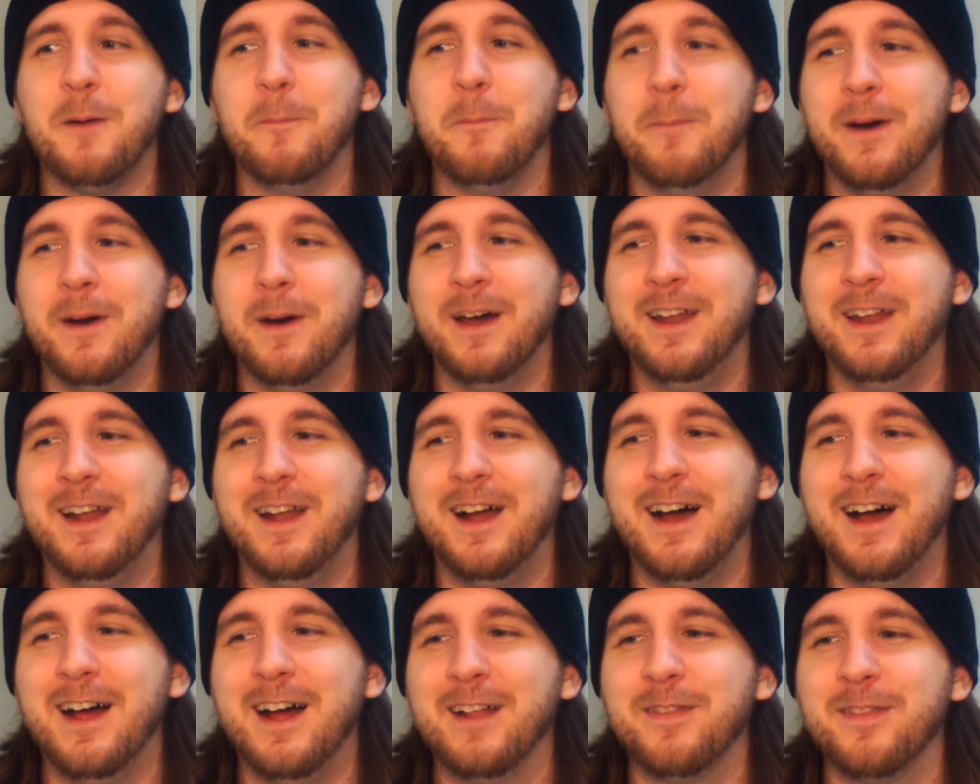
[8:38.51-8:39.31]
but
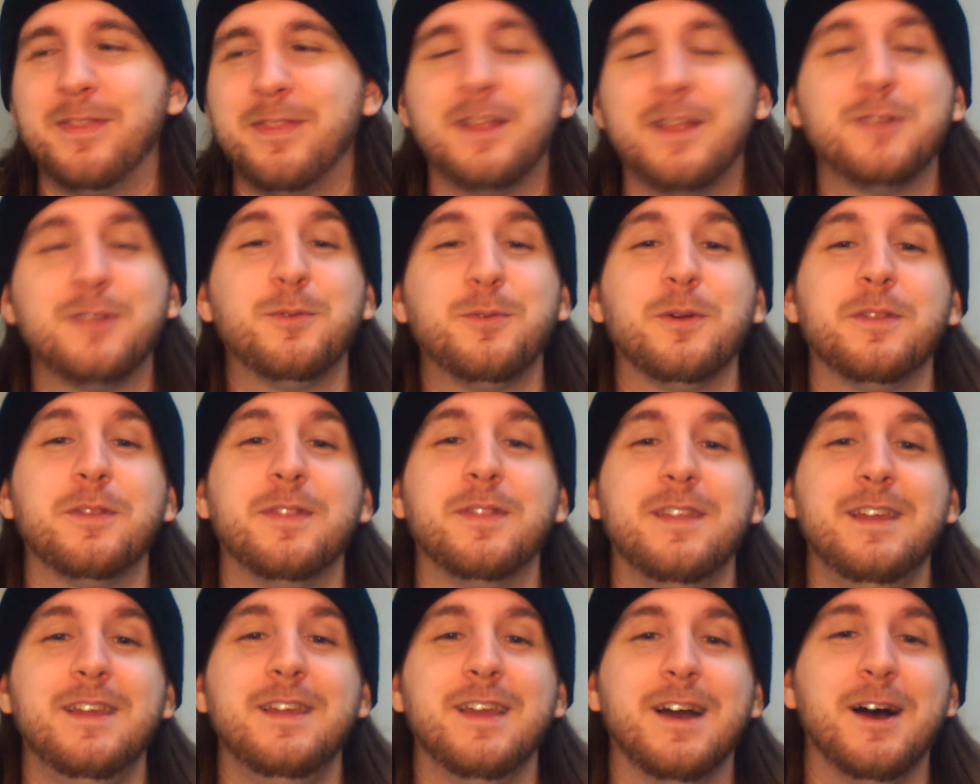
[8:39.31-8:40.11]
uh, that's
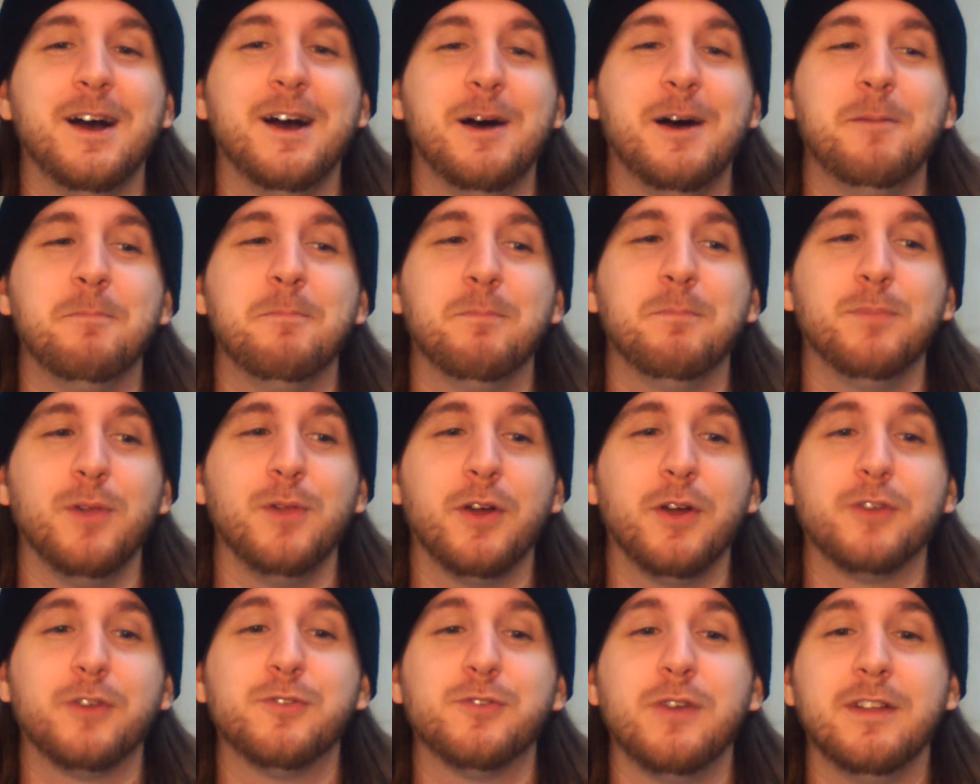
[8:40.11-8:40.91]
what the um,
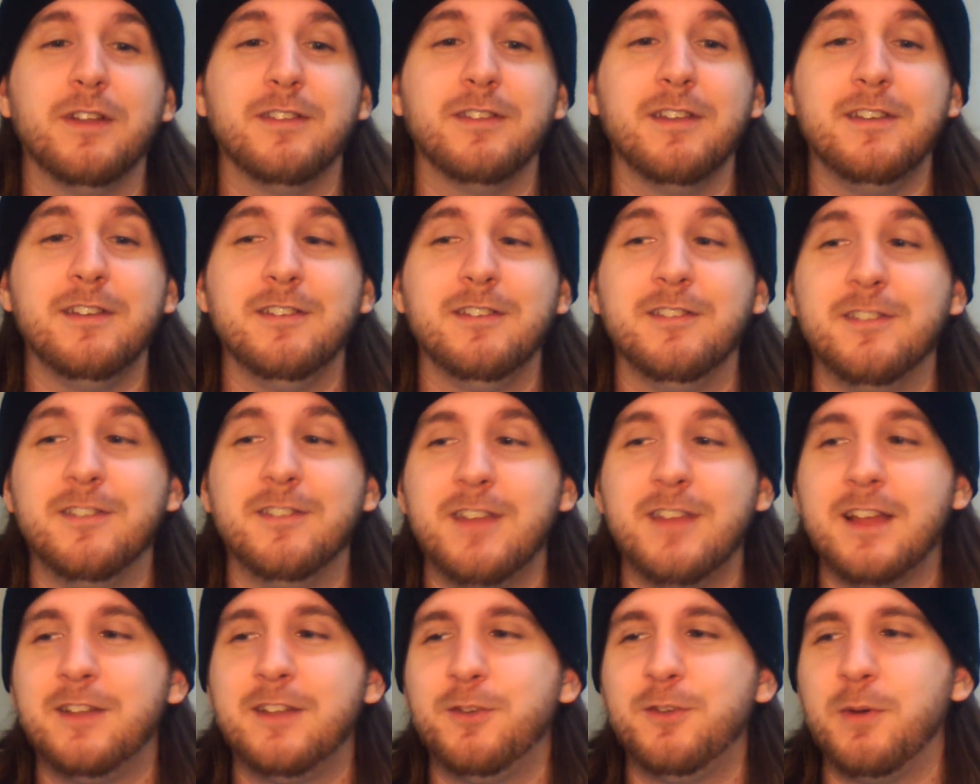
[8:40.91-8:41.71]
blog translation
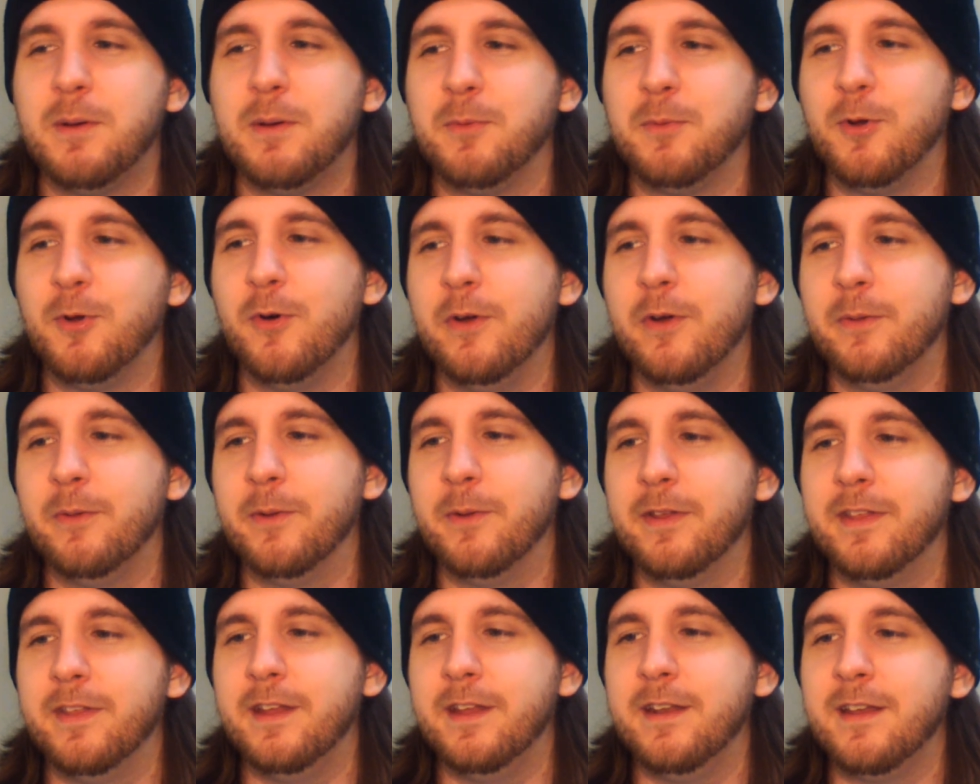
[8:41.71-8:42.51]
said, so I'm
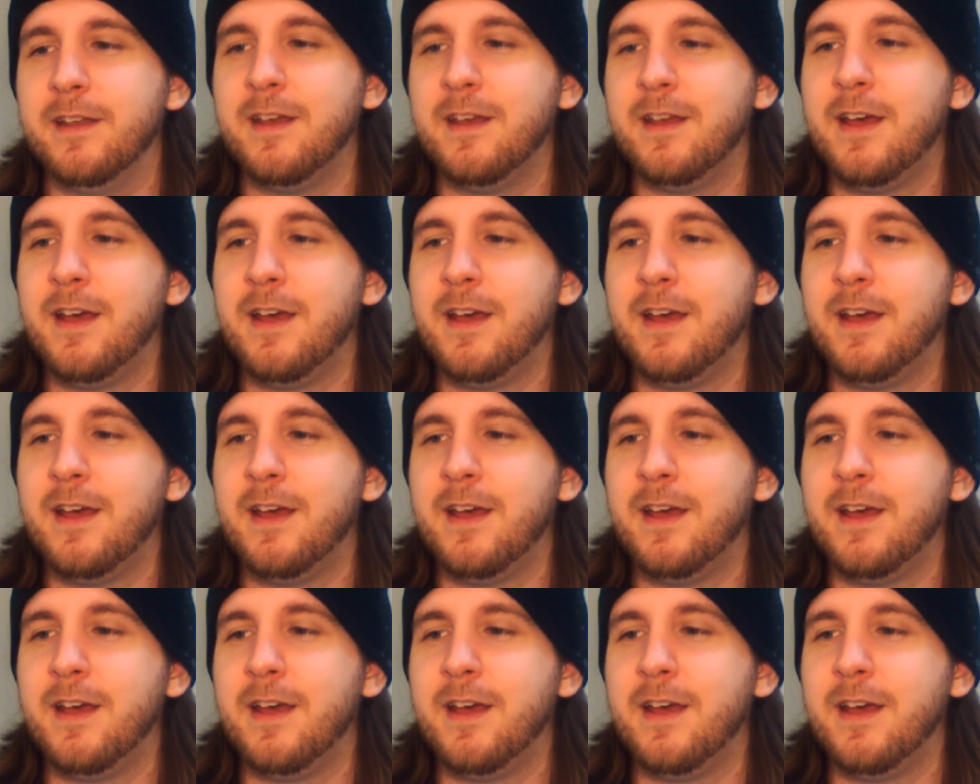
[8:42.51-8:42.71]
going with it.